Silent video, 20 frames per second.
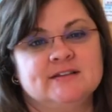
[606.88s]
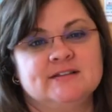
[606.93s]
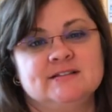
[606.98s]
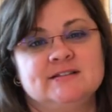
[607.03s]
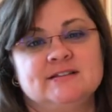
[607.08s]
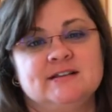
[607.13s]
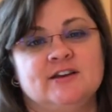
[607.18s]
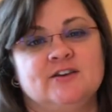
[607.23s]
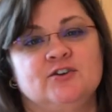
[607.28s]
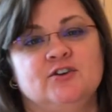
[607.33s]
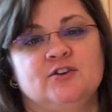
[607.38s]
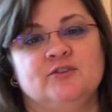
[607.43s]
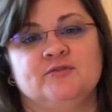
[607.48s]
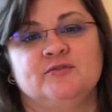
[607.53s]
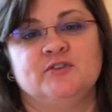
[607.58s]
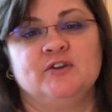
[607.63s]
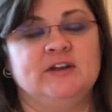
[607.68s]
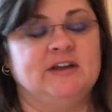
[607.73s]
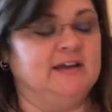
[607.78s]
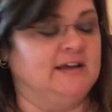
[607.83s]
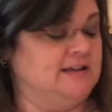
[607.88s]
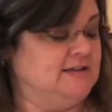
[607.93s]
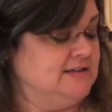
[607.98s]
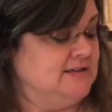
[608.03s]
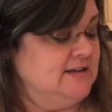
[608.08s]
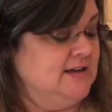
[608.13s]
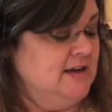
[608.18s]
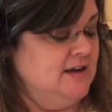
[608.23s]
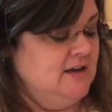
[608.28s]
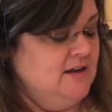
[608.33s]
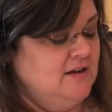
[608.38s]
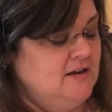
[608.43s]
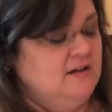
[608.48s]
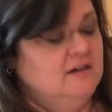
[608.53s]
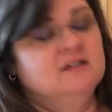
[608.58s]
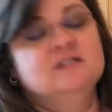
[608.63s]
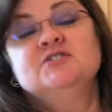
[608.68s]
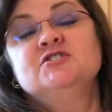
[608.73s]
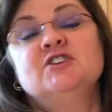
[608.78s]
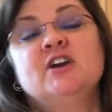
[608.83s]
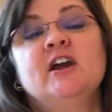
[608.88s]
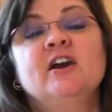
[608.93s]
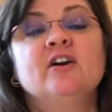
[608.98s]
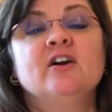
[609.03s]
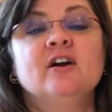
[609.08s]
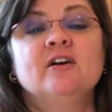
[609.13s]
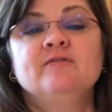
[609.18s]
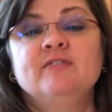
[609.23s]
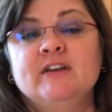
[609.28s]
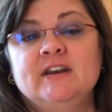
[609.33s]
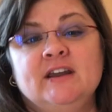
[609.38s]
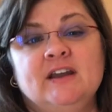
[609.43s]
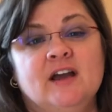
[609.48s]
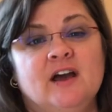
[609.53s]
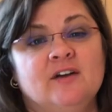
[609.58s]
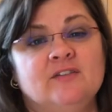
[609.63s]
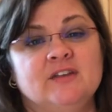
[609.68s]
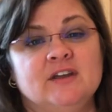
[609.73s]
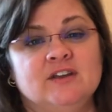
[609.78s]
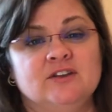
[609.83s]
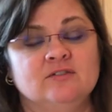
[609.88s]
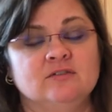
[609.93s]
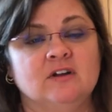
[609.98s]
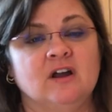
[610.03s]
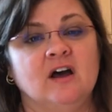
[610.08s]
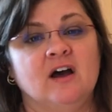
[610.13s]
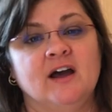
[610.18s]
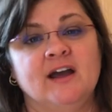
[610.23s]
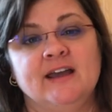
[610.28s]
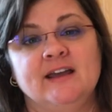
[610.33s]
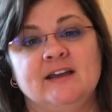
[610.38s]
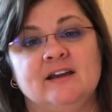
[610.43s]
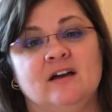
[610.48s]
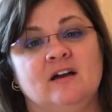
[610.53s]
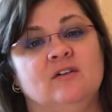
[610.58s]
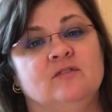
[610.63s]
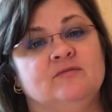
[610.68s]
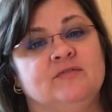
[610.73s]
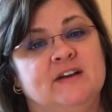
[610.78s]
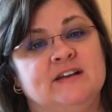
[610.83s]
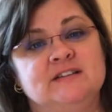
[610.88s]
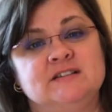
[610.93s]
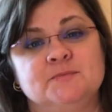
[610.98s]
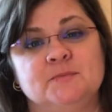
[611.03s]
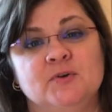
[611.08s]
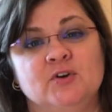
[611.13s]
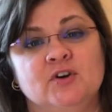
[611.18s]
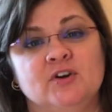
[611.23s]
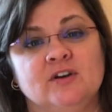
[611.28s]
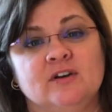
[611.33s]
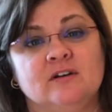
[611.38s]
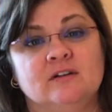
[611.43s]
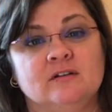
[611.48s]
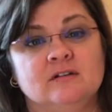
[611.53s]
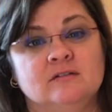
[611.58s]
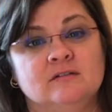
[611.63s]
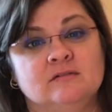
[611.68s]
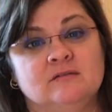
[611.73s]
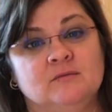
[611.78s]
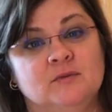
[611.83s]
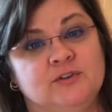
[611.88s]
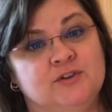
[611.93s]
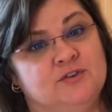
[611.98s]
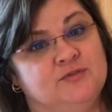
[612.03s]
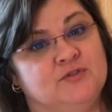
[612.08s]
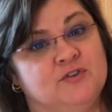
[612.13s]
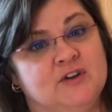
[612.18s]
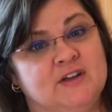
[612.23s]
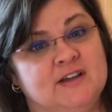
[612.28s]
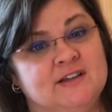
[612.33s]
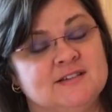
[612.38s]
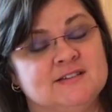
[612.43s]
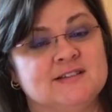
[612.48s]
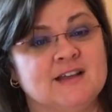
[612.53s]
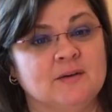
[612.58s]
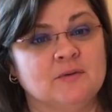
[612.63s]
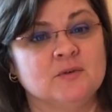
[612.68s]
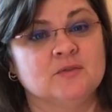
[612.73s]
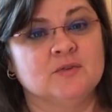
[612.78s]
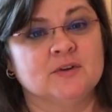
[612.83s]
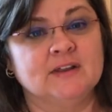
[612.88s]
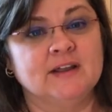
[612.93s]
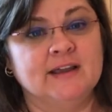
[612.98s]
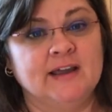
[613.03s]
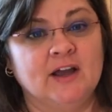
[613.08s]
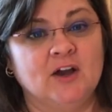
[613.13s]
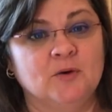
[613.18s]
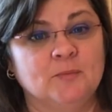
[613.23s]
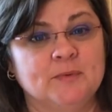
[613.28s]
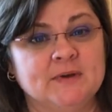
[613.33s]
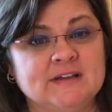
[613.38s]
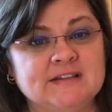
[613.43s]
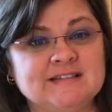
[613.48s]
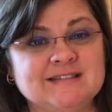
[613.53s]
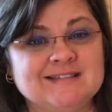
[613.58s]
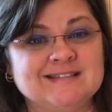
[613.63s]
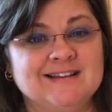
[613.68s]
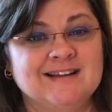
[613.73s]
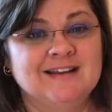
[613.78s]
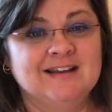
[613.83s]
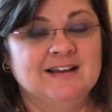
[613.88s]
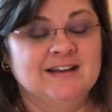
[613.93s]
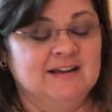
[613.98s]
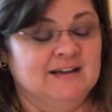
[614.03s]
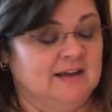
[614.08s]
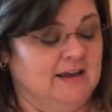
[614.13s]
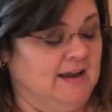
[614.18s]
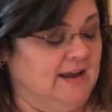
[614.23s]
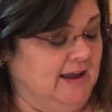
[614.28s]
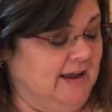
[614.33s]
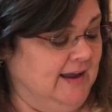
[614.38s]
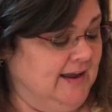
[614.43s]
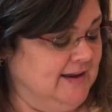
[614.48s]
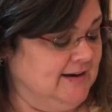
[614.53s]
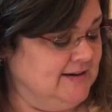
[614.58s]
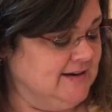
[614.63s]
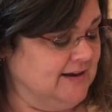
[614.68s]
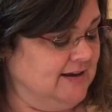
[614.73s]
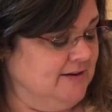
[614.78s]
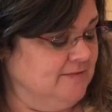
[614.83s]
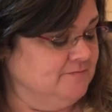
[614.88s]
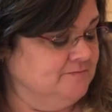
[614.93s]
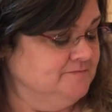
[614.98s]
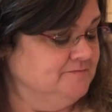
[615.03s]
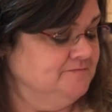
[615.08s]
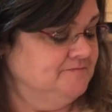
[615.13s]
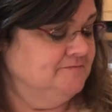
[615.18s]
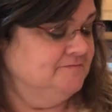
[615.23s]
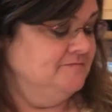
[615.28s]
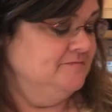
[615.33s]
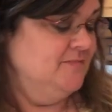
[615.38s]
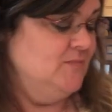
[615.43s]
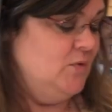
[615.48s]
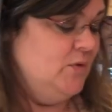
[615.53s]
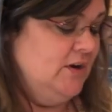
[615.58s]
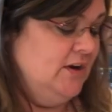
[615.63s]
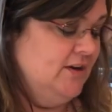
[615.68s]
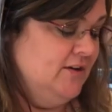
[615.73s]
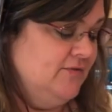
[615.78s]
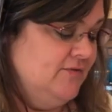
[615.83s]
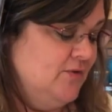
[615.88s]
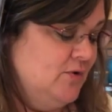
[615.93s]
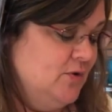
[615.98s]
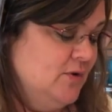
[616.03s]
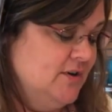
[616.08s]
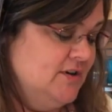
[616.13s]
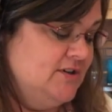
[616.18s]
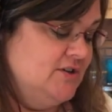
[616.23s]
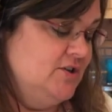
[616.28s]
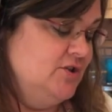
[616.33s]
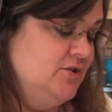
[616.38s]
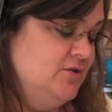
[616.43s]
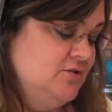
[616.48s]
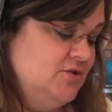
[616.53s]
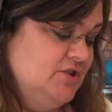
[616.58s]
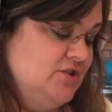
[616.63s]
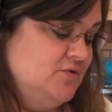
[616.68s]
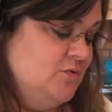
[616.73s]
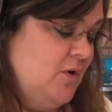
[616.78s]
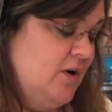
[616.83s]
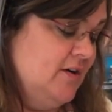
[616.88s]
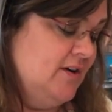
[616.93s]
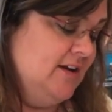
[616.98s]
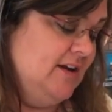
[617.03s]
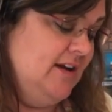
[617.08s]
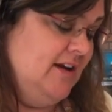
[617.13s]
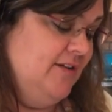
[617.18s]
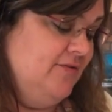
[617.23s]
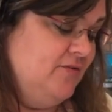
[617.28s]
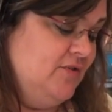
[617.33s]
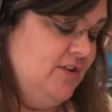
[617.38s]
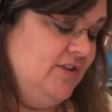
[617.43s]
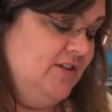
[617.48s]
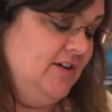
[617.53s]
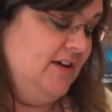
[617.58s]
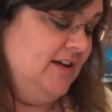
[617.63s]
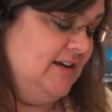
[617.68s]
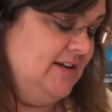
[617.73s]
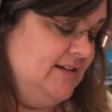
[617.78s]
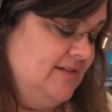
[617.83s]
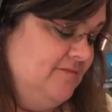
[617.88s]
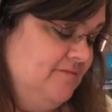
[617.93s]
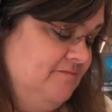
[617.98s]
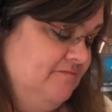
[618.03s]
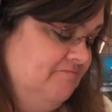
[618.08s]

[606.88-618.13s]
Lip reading: us. Tell your friends. Share a video that you like on Facebook with your friends. That would really help us. And we look forward to just walking life with you, and